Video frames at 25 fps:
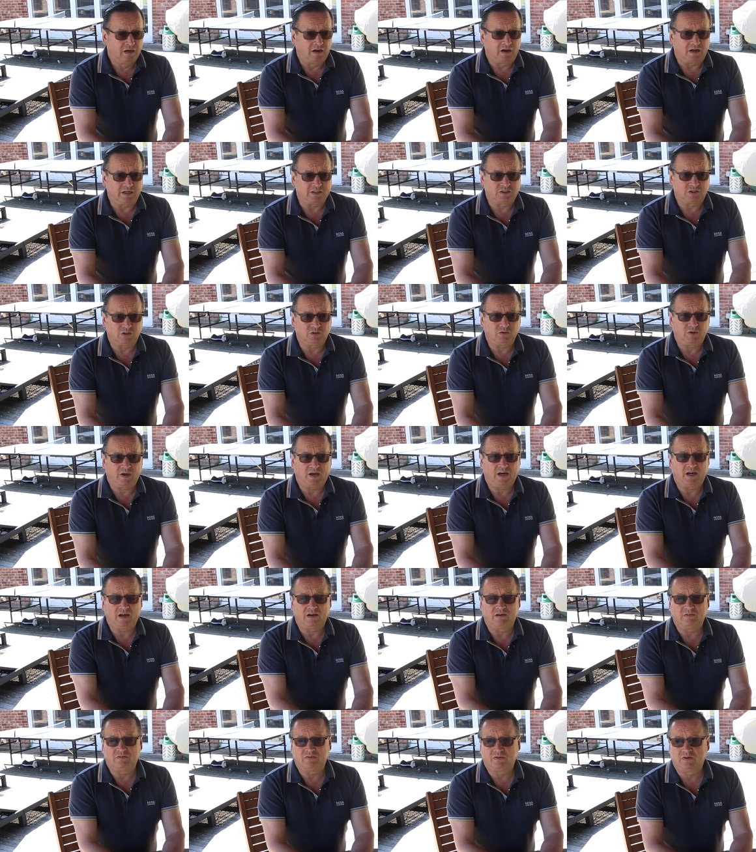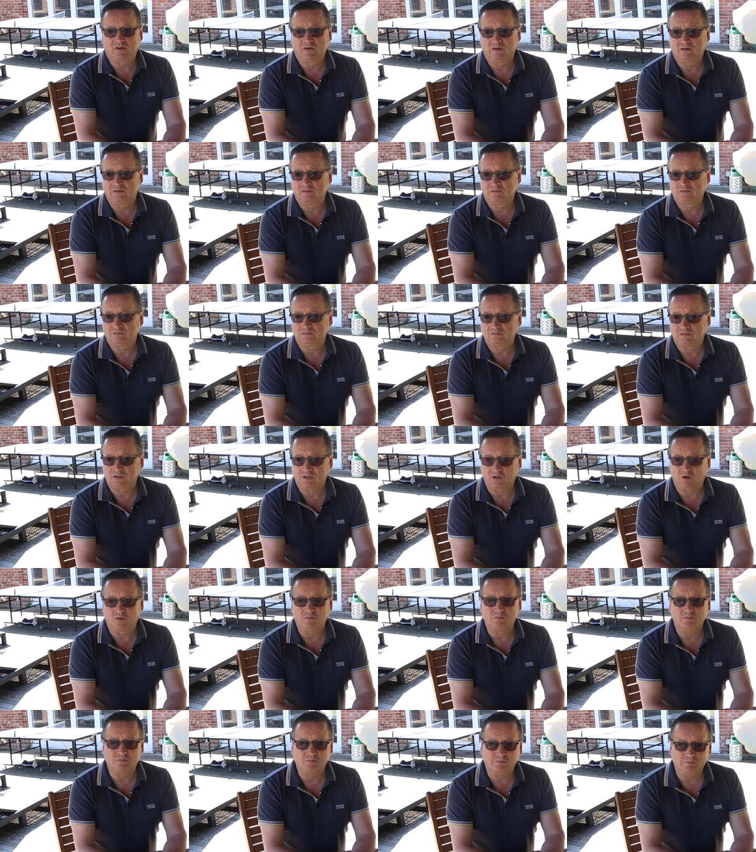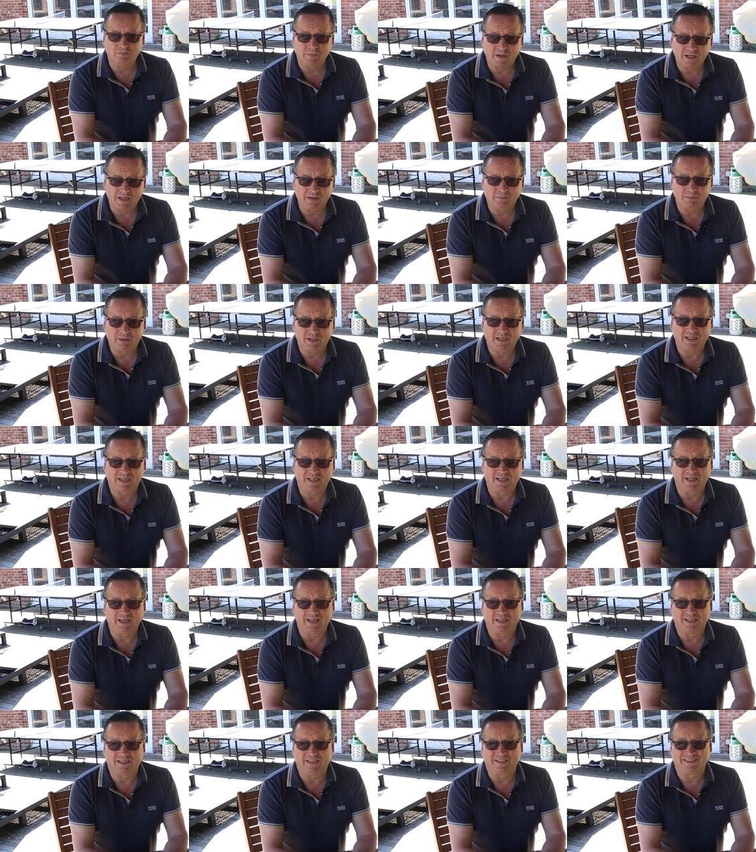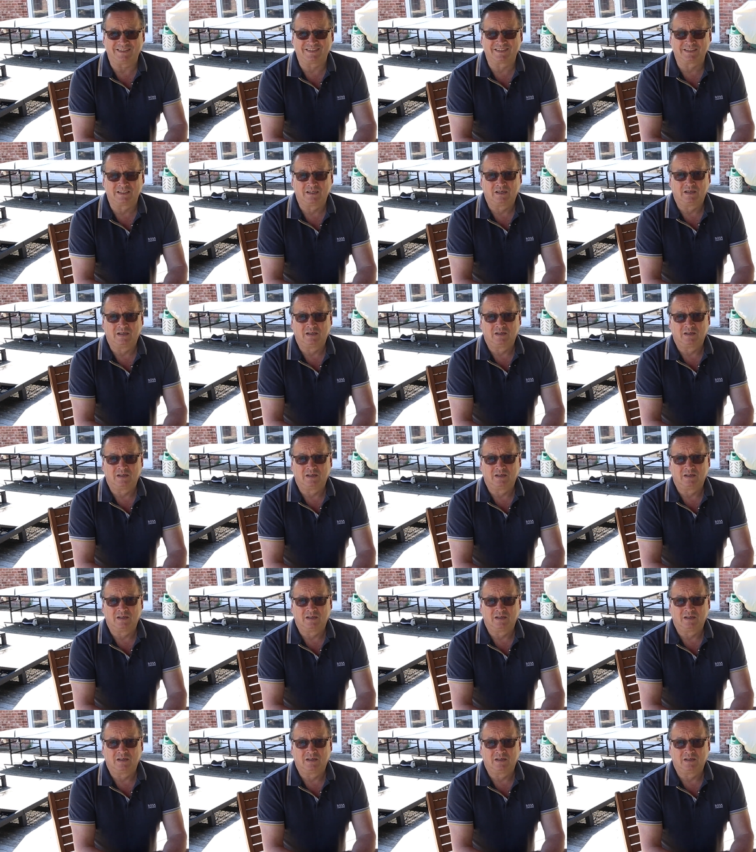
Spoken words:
I do have many years